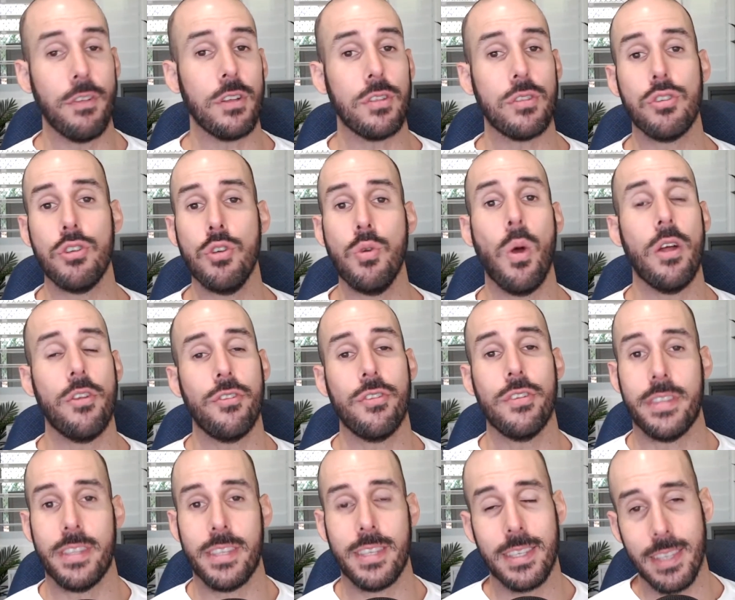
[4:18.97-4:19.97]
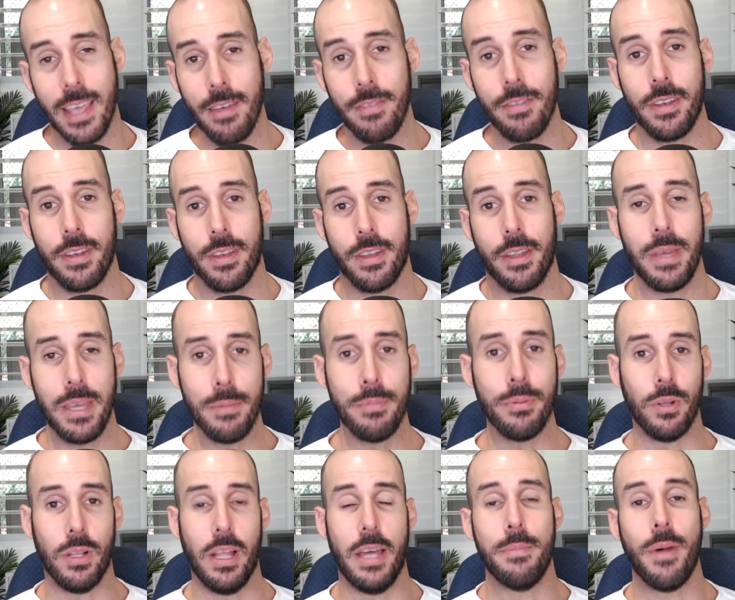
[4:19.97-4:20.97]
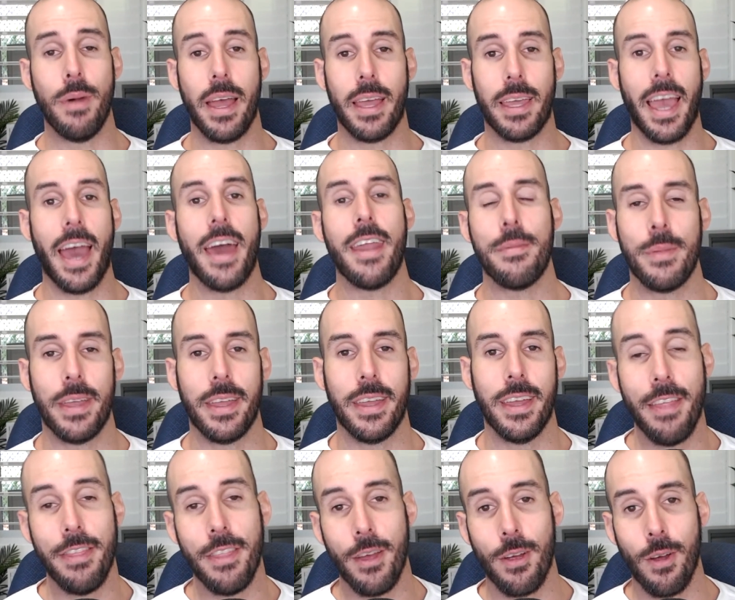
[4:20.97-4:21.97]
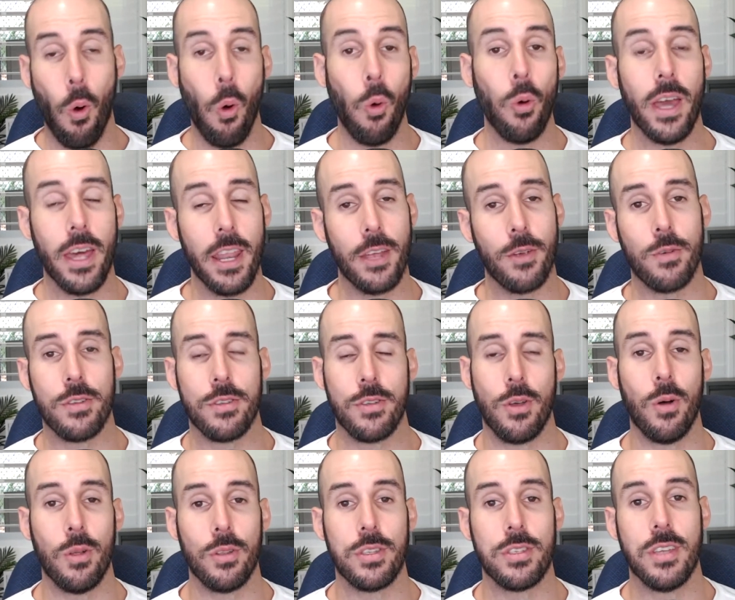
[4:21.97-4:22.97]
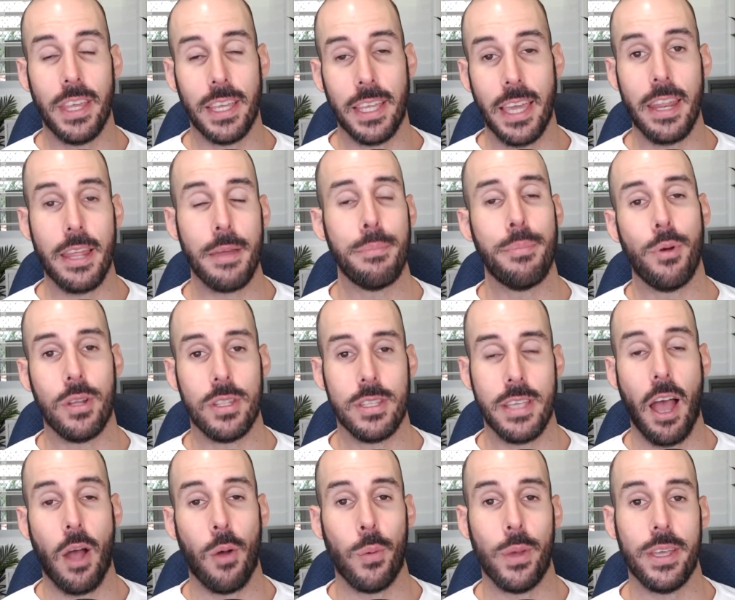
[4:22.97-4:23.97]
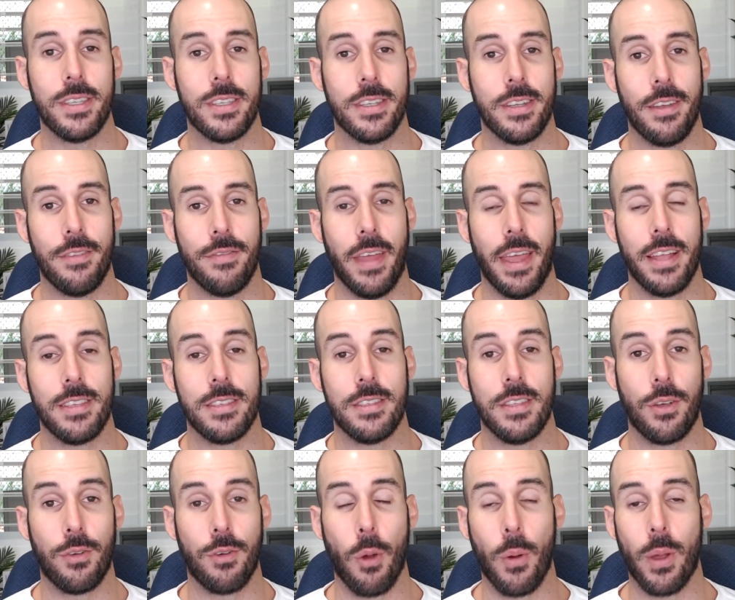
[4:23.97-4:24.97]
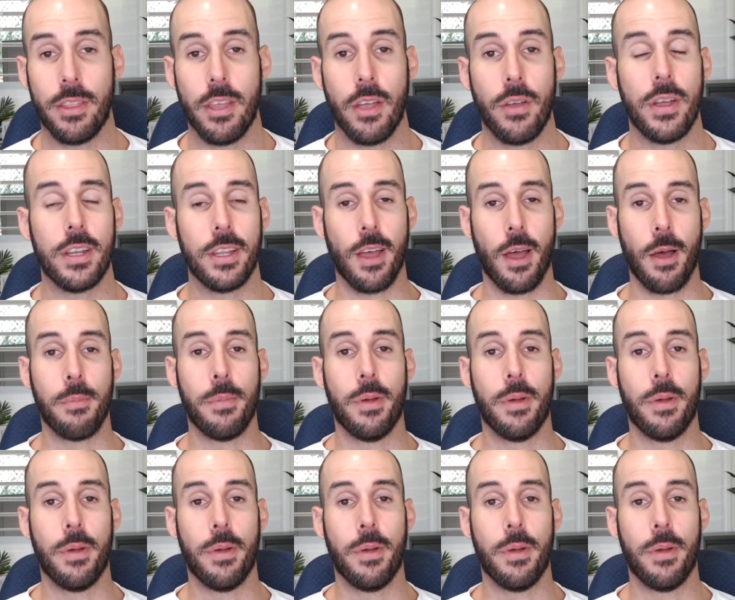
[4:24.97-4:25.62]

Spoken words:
got 207 people in my academy and they're all getting results. They're getting booked out weeks in advance and they're growing their income.